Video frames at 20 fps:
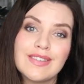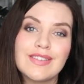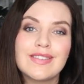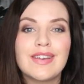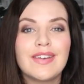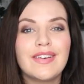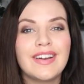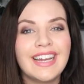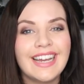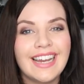
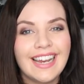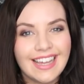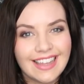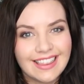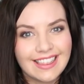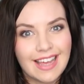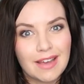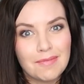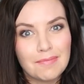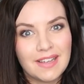so I
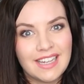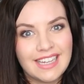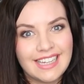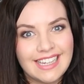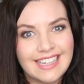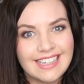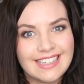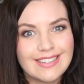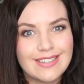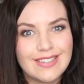like that
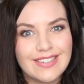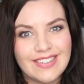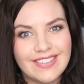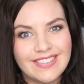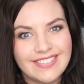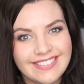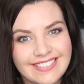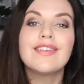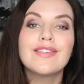meaning too.